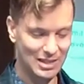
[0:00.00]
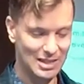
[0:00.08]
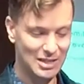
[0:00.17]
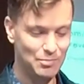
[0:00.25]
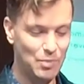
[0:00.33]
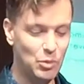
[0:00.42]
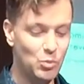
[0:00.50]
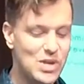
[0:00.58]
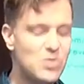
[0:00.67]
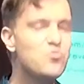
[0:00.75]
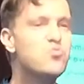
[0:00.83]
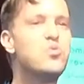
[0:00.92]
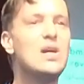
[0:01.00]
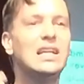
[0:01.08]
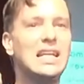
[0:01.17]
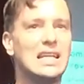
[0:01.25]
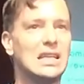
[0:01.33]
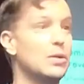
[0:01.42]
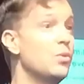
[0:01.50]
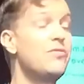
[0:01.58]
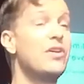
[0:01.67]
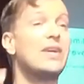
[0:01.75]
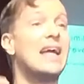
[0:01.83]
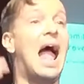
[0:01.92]
But we
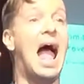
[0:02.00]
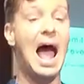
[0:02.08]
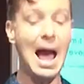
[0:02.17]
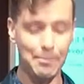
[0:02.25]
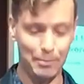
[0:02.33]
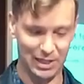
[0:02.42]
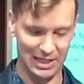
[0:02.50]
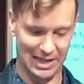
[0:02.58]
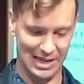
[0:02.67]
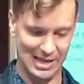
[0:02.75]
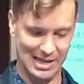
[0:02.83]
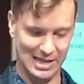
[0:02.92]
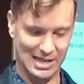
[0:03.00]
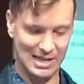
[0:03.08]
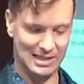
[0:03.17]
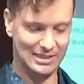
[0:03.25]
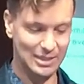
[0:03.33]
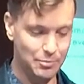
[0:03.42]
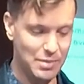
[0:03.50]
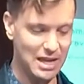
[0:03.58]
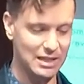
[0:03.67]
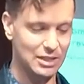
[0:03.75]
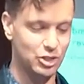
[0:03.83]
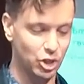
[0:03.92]
very happily submit
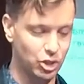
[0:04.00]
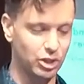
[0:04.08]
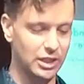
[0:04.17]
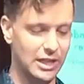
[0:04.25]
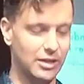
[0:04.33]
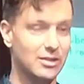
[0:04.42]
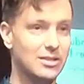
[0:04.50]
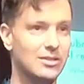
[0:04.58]
to good leaders.